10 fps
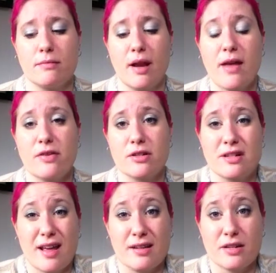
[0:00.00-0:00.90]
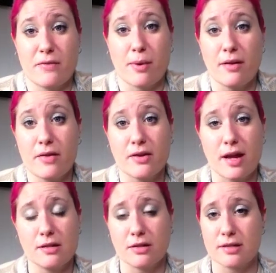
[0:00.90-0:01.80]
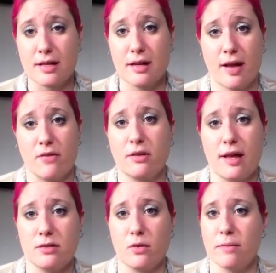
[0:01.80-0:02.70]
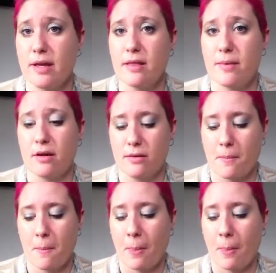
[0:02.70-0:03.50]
light fixture. Actually, probably even nicer because they didn't have the glass ornament in the middle.